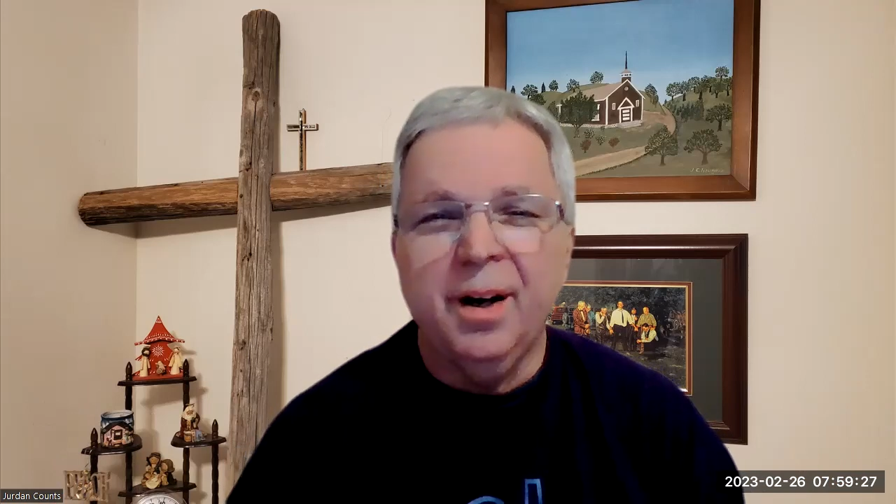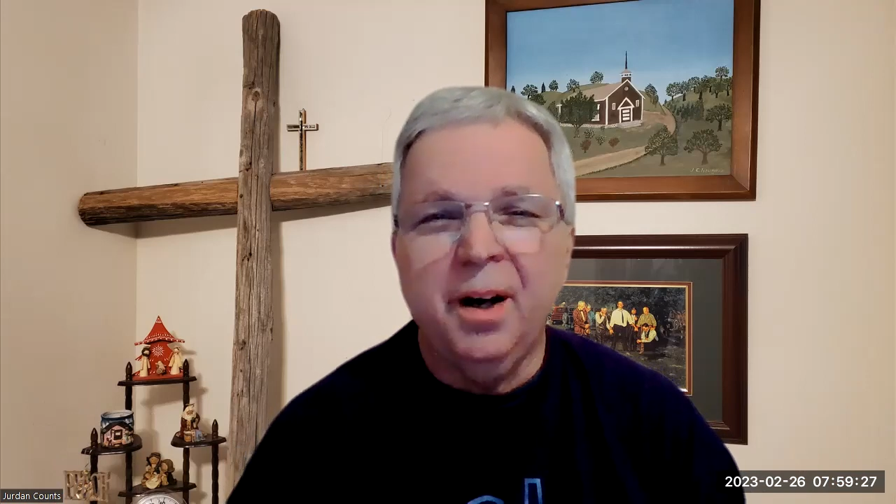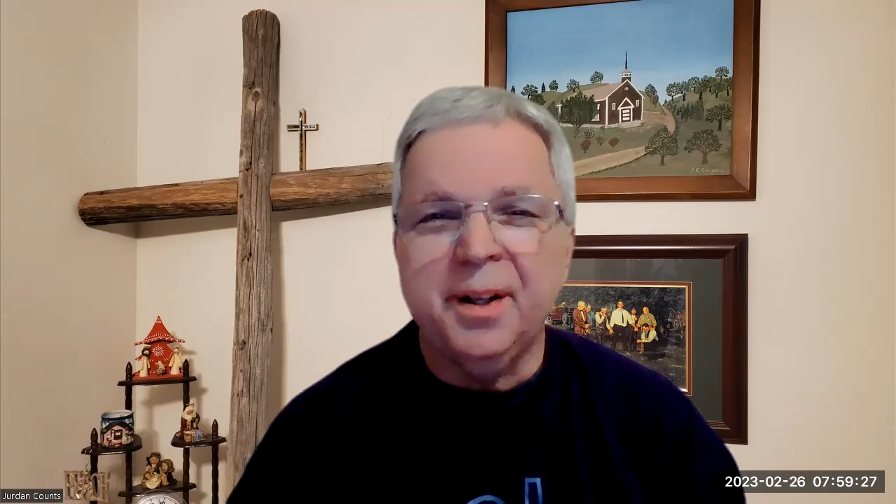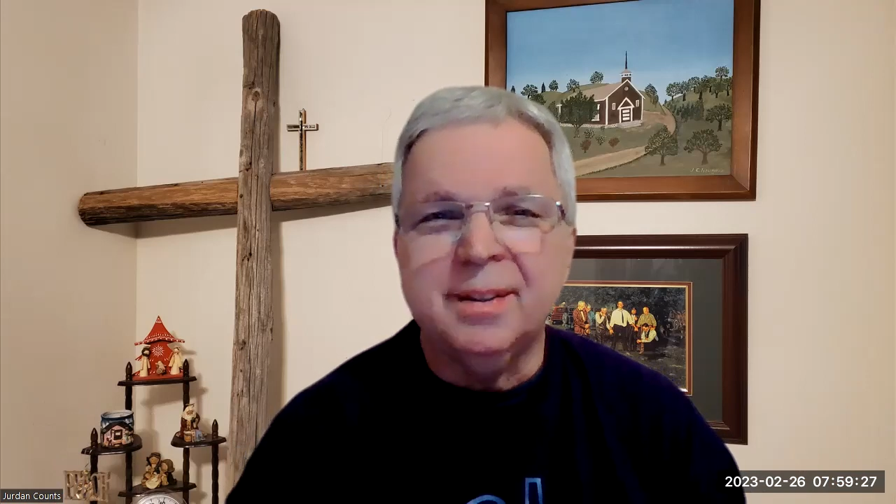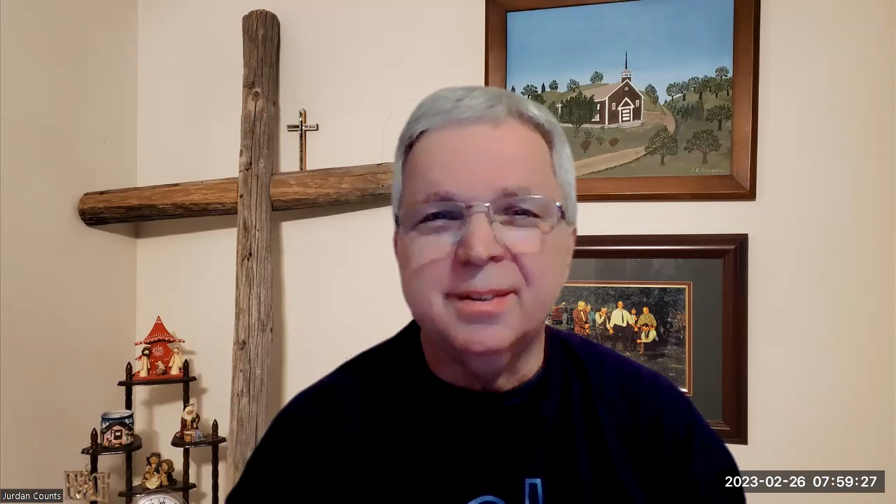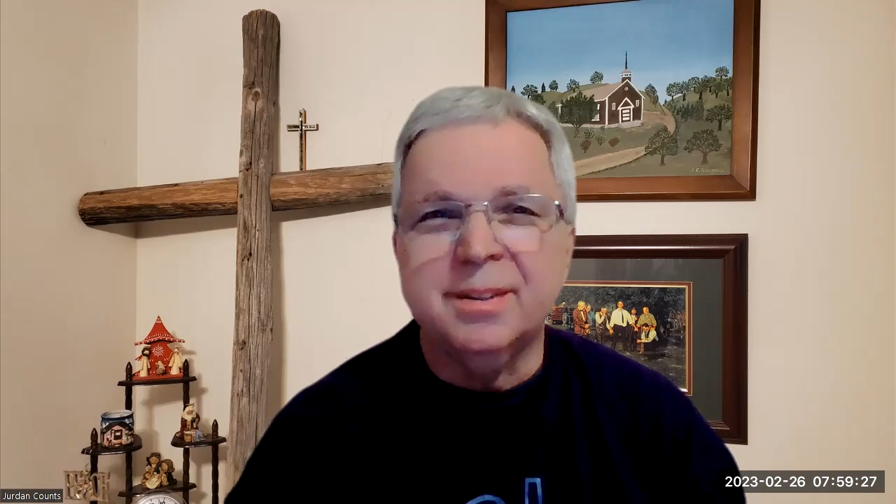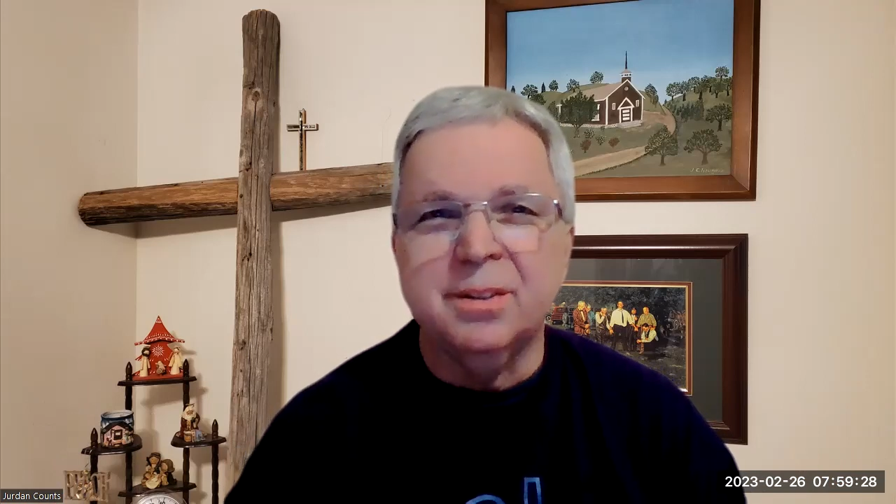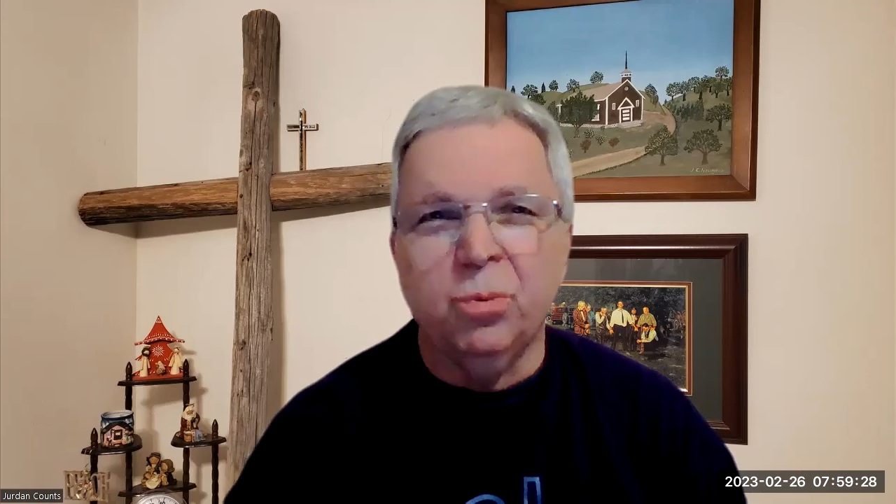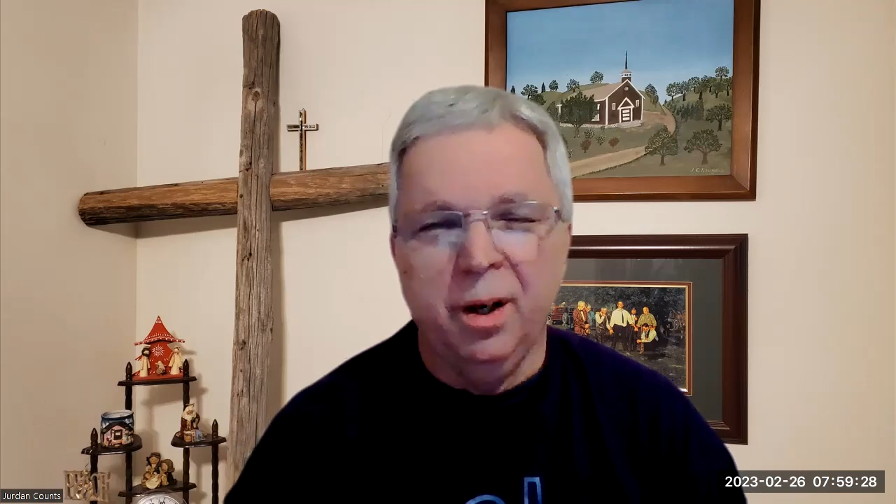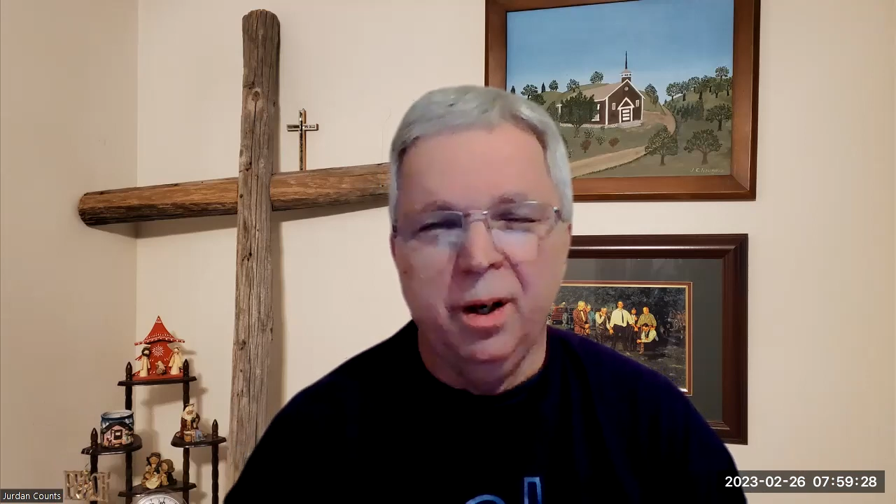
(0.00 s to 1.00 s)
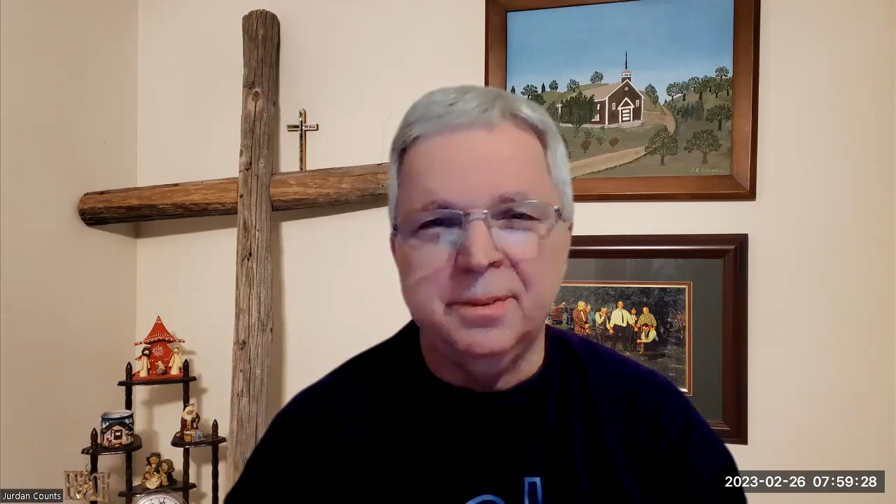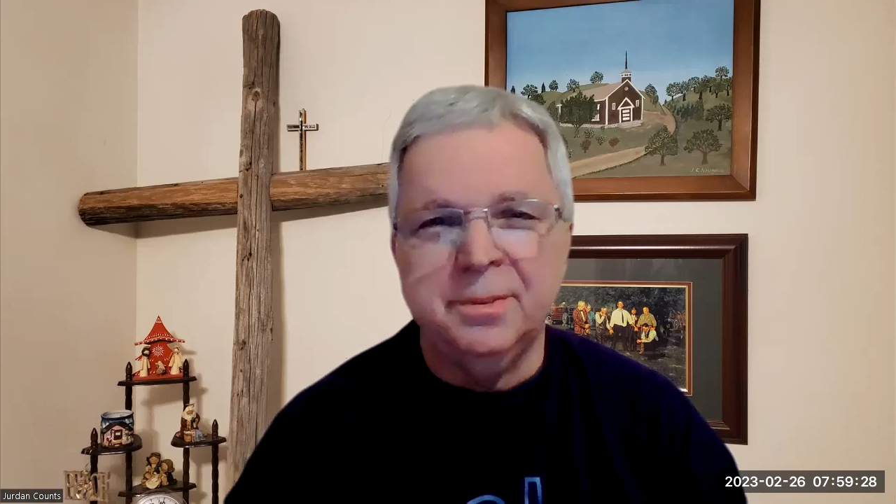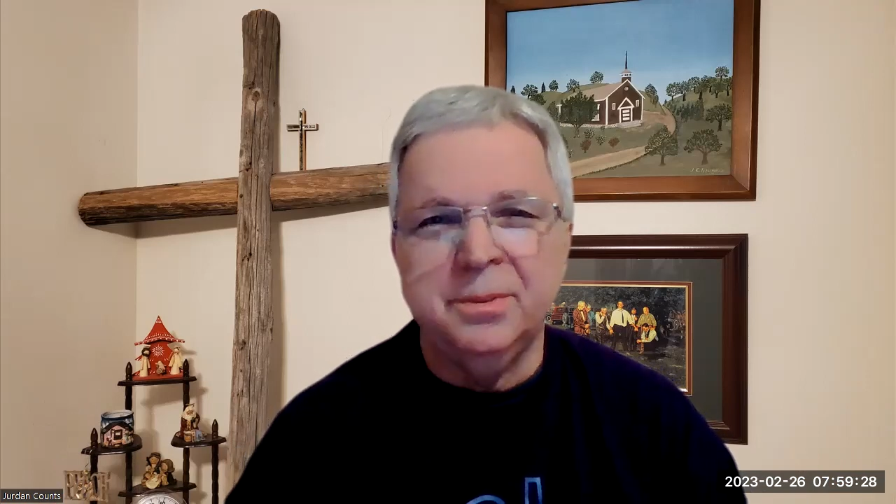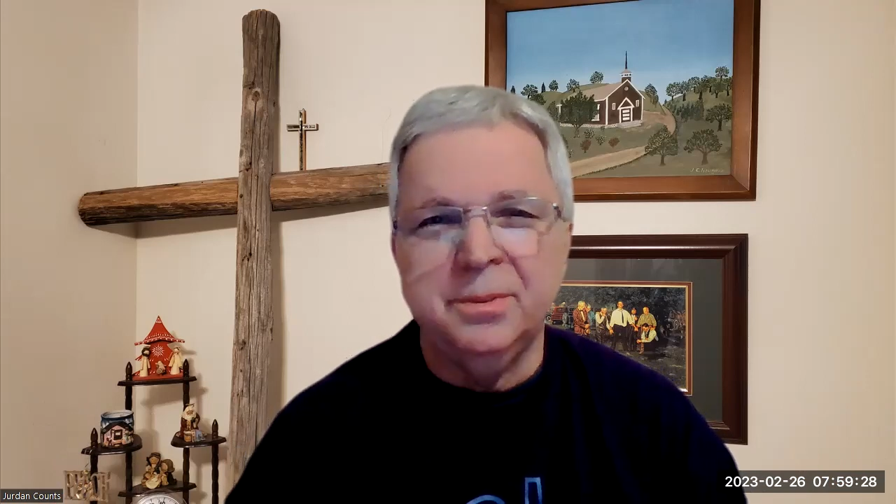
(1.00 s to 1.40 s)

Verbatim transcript: audience of one